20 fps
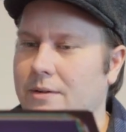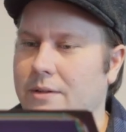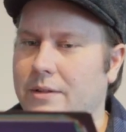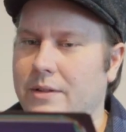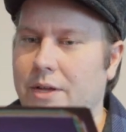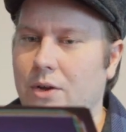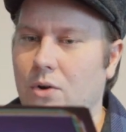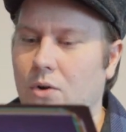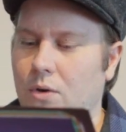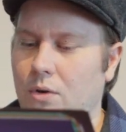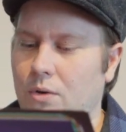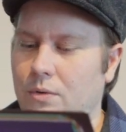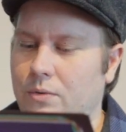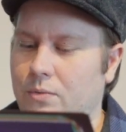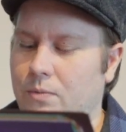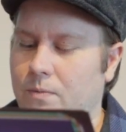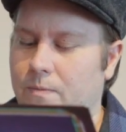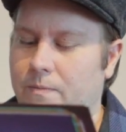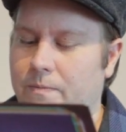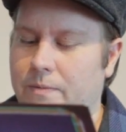They all
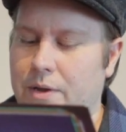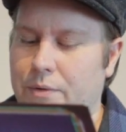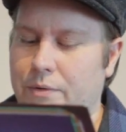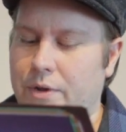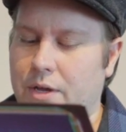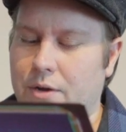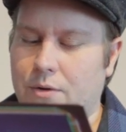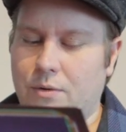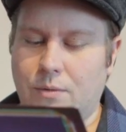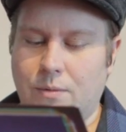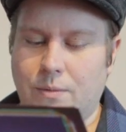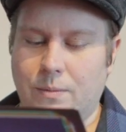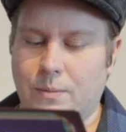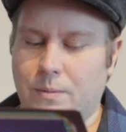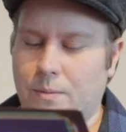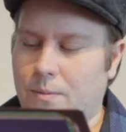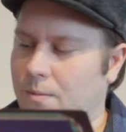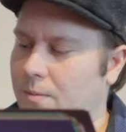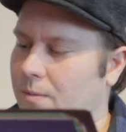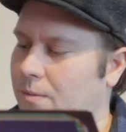look very
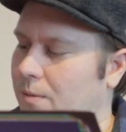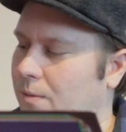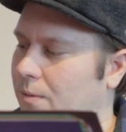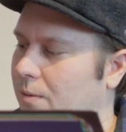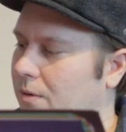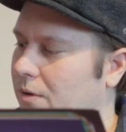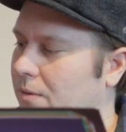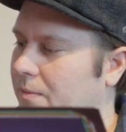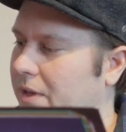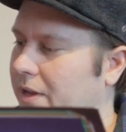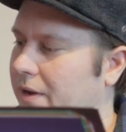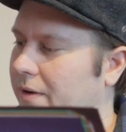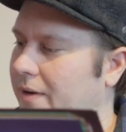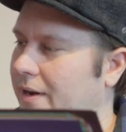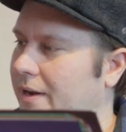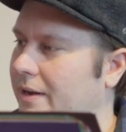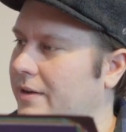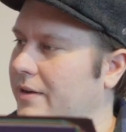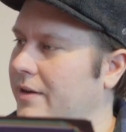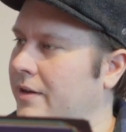cool over here,
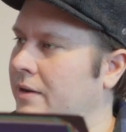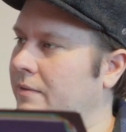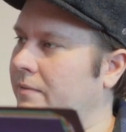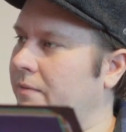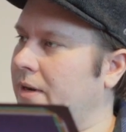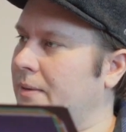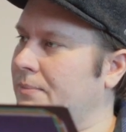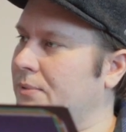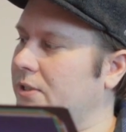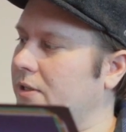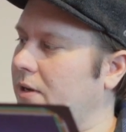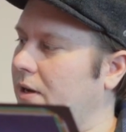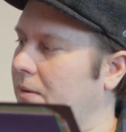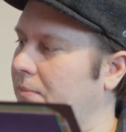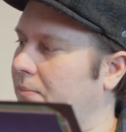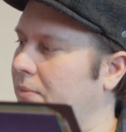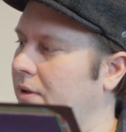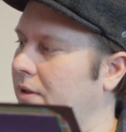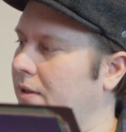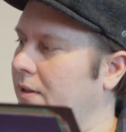and it kind of wraps
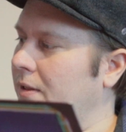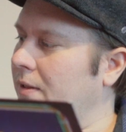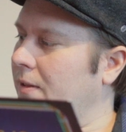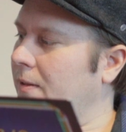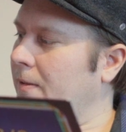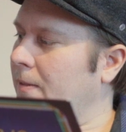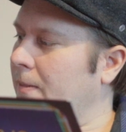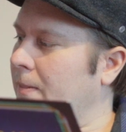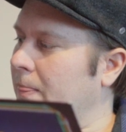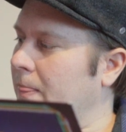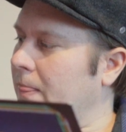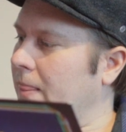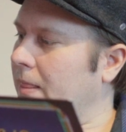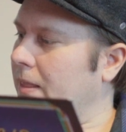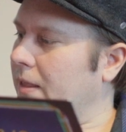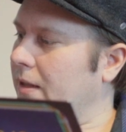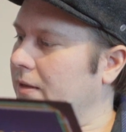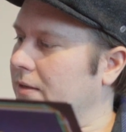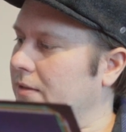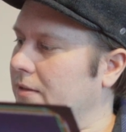up
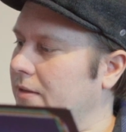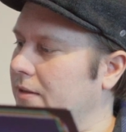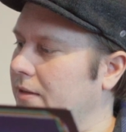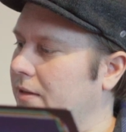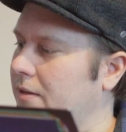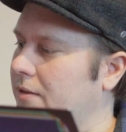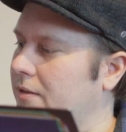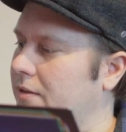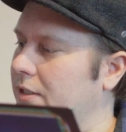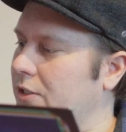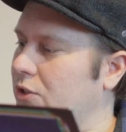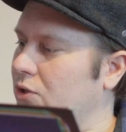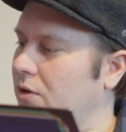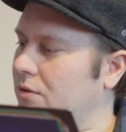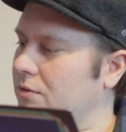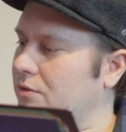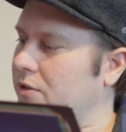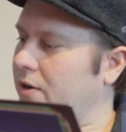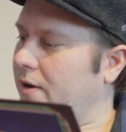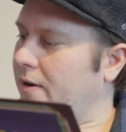this
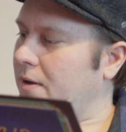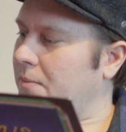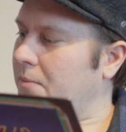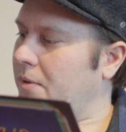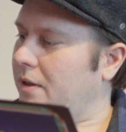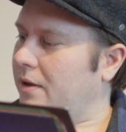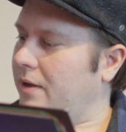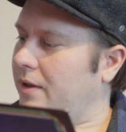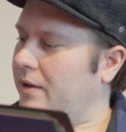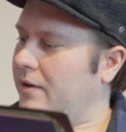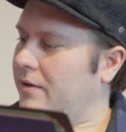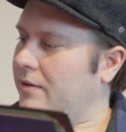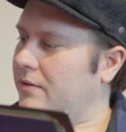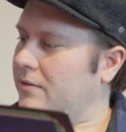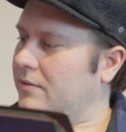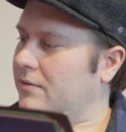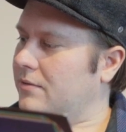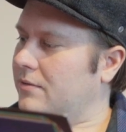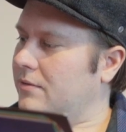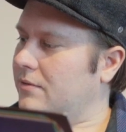whole timeline
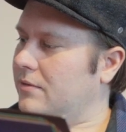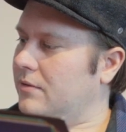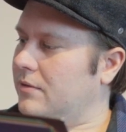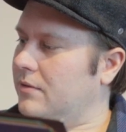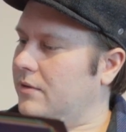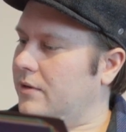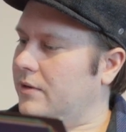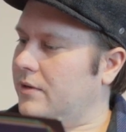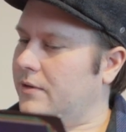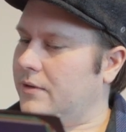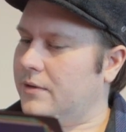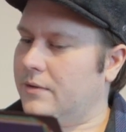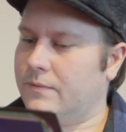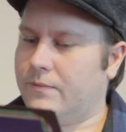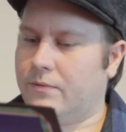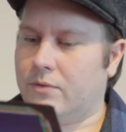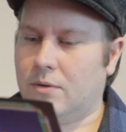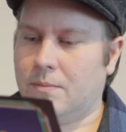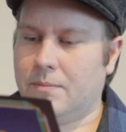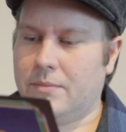
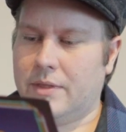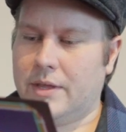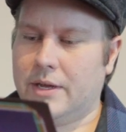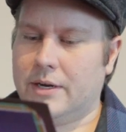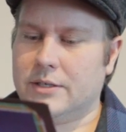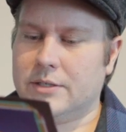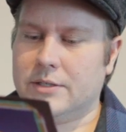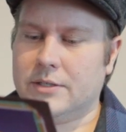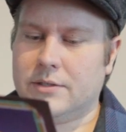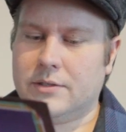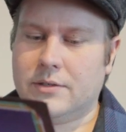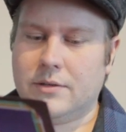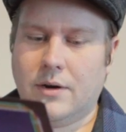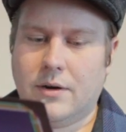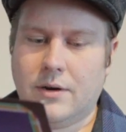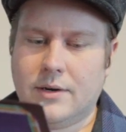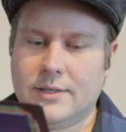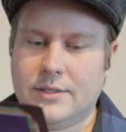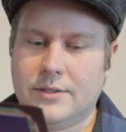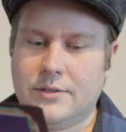from their
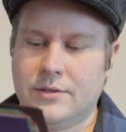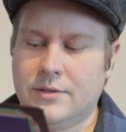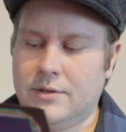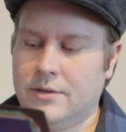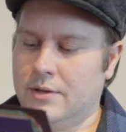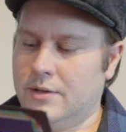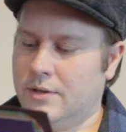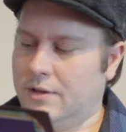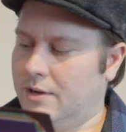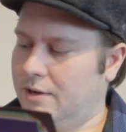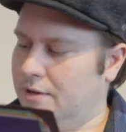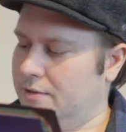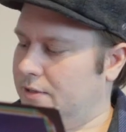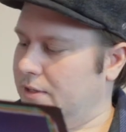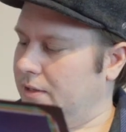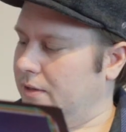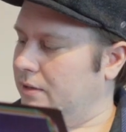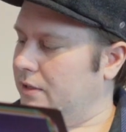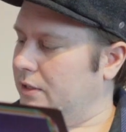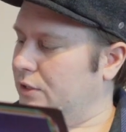start
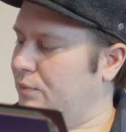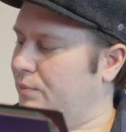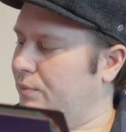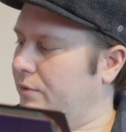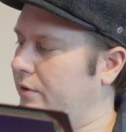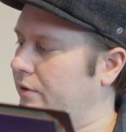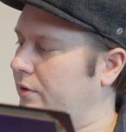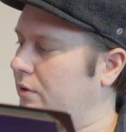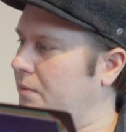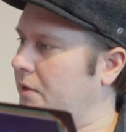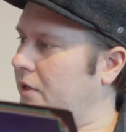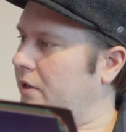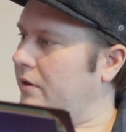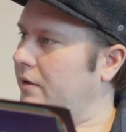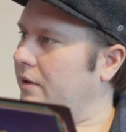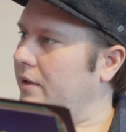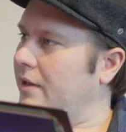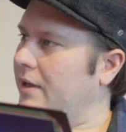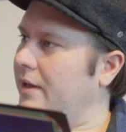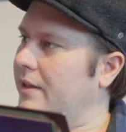until this point over
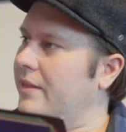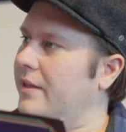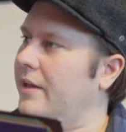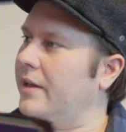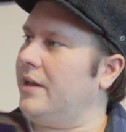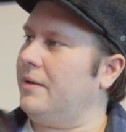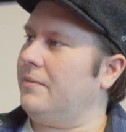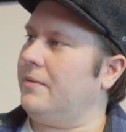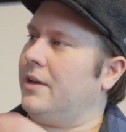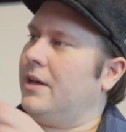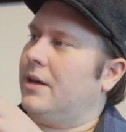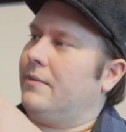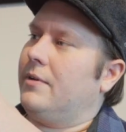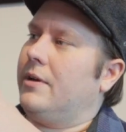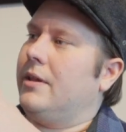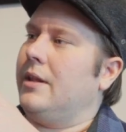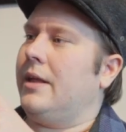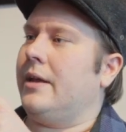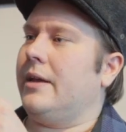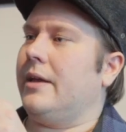here. And they even have a
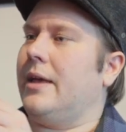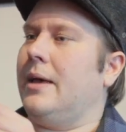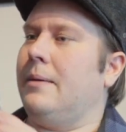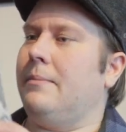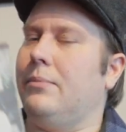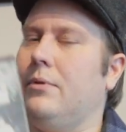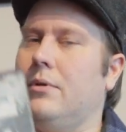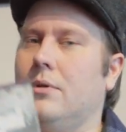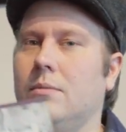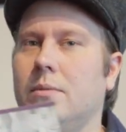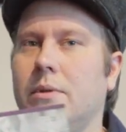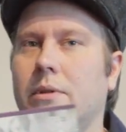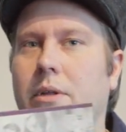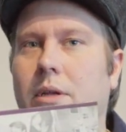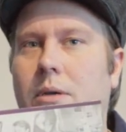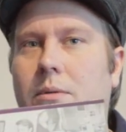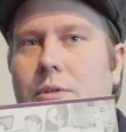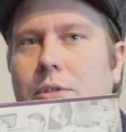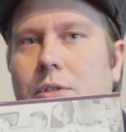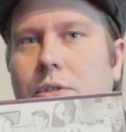Glenn Campbell over
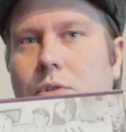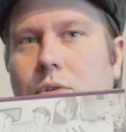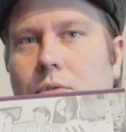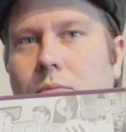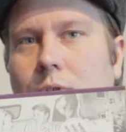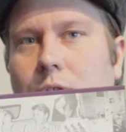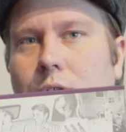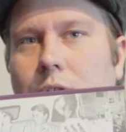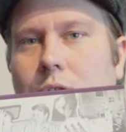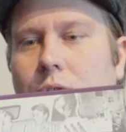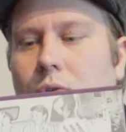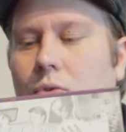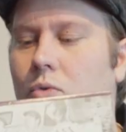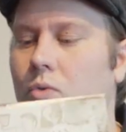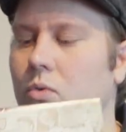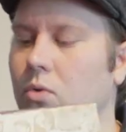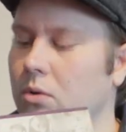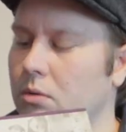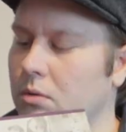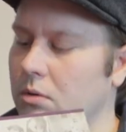there, which is
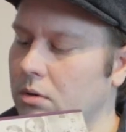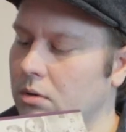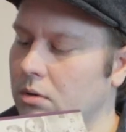cool.